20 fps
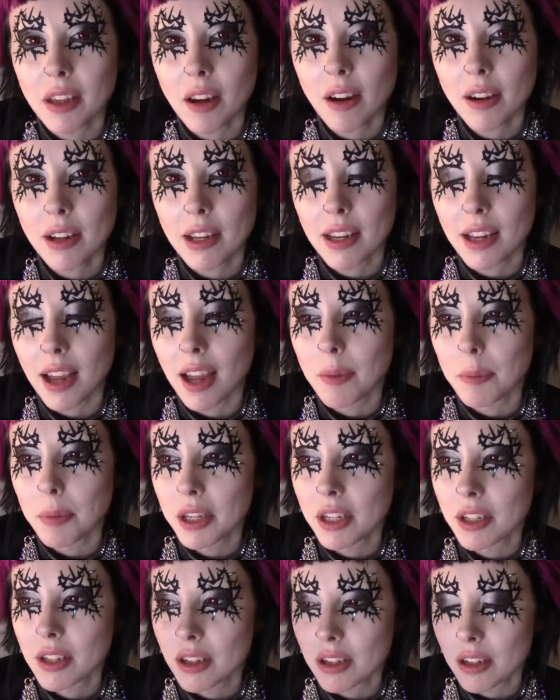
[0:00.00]
young again,
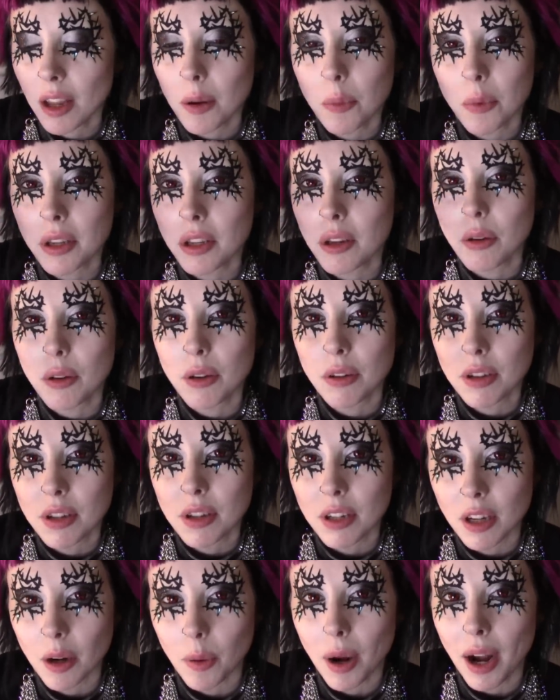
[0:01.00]
because it's like when you used
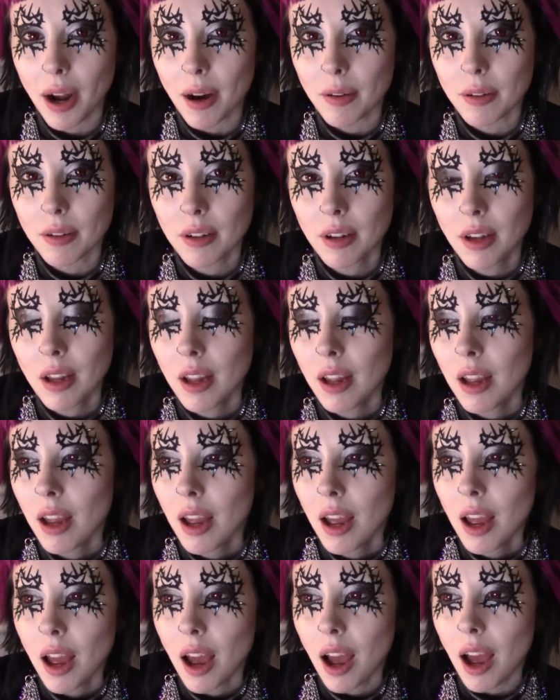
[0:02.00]
to go out
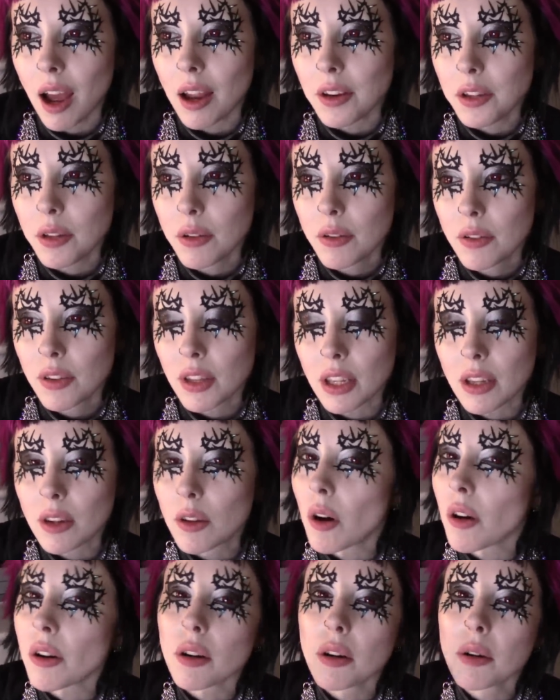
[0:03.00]
and you'd think,
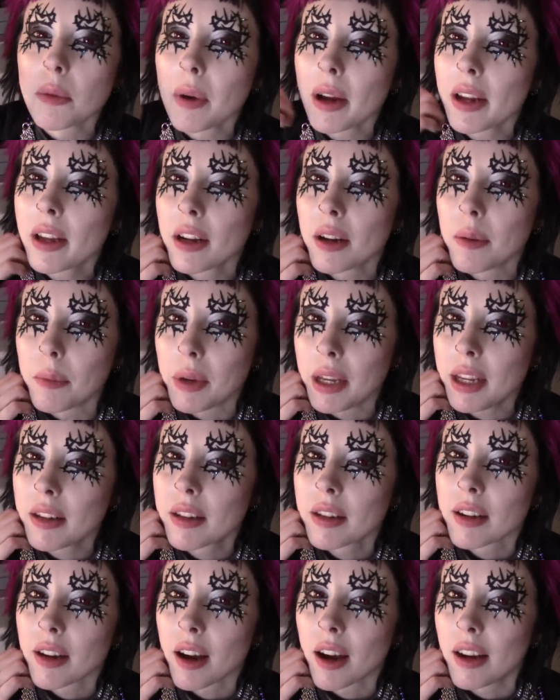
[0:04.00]
God, who am I going to meet
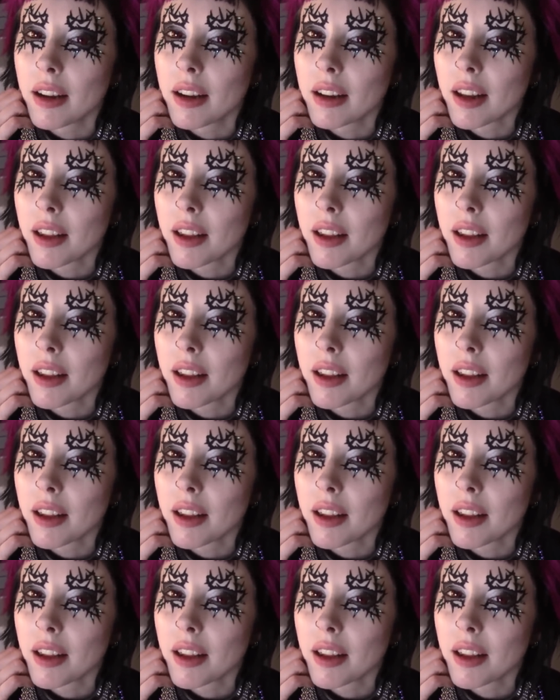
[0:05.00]
tonight?